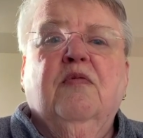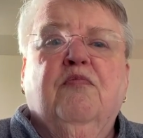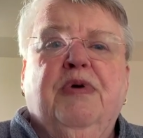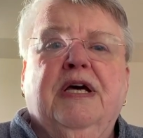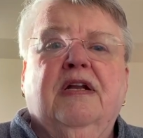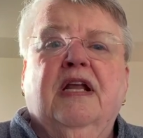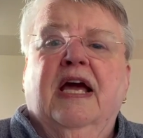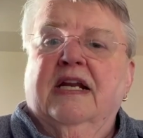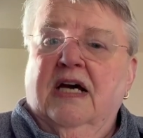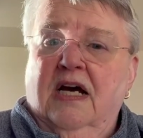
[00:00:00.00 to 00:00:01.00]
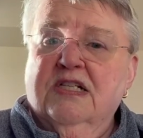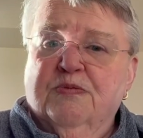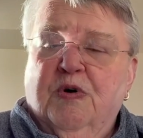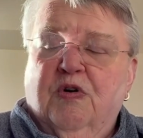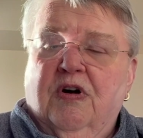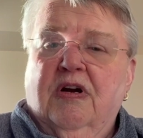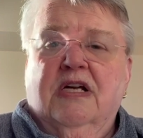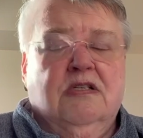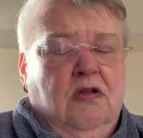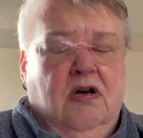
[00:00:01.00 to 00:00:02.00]
been a non-smoker
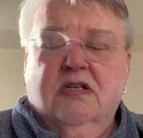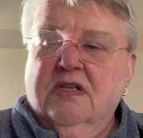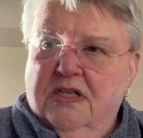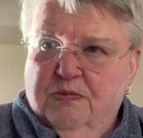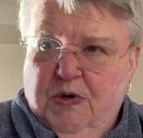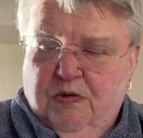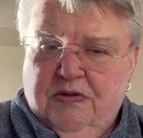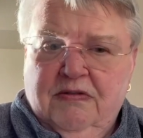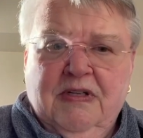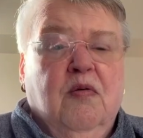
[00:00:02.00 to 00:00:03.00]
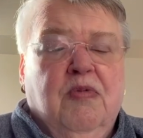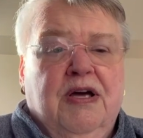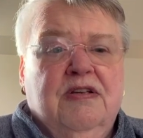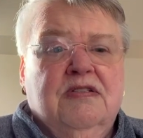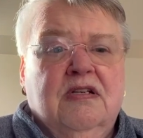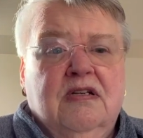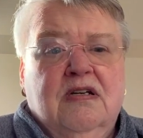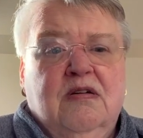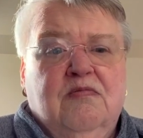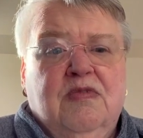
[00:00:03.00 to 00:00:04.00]
as long as I smoked. By the
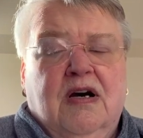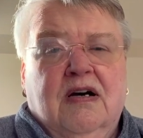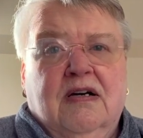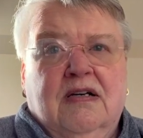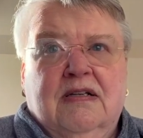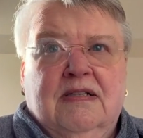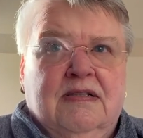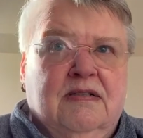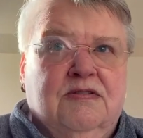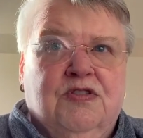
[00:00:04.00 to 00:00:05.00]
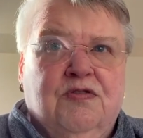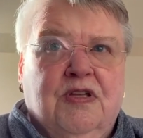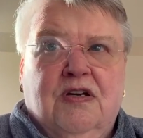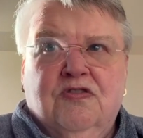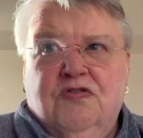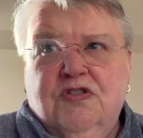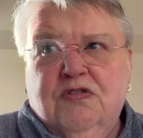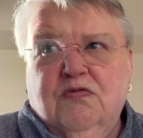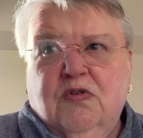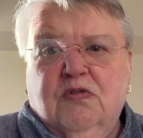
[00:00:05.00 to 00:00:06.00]
time
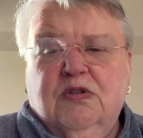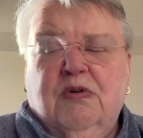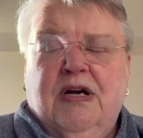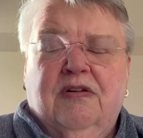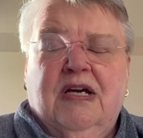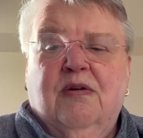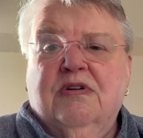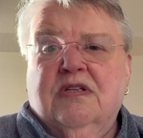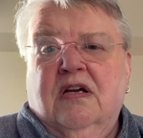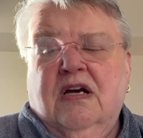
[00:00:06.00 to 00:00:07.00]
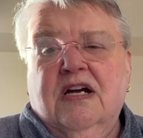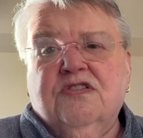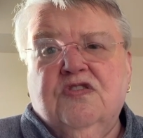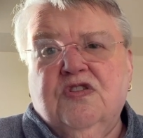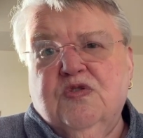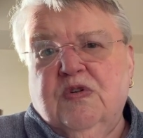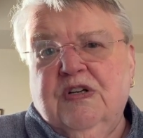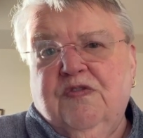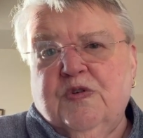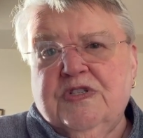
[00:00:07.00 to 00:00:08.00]
2002 rolled around, I was on oxygen
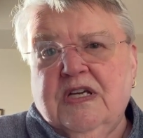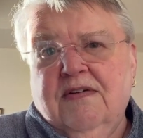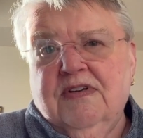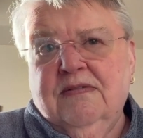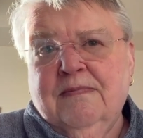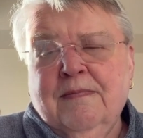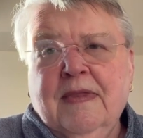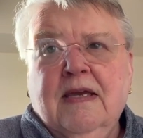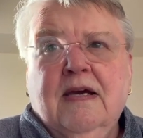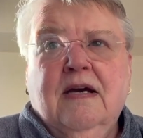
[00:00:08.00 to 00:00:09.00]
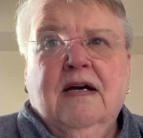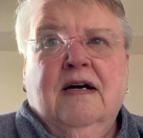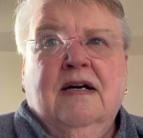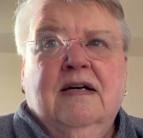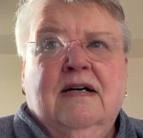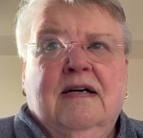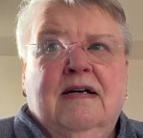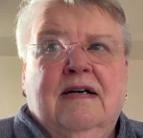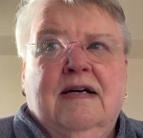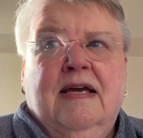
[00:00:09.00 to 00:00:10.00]
24/7,
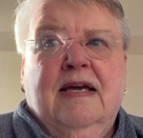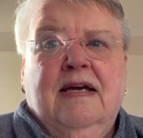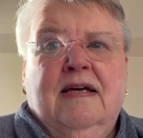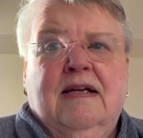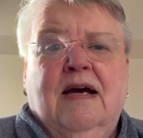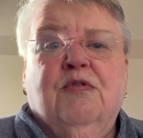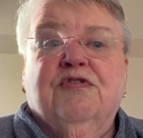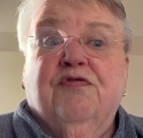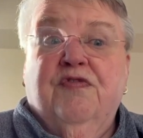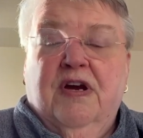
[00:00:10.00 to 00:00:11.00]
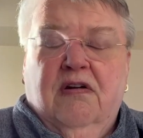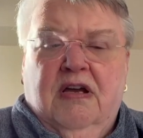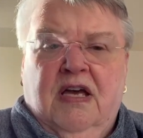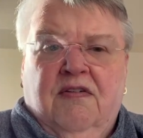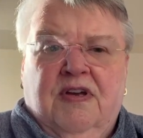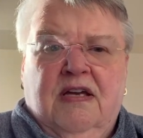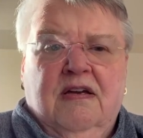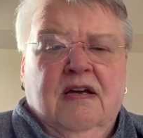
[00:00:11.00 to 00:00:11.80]
and I was very heavy.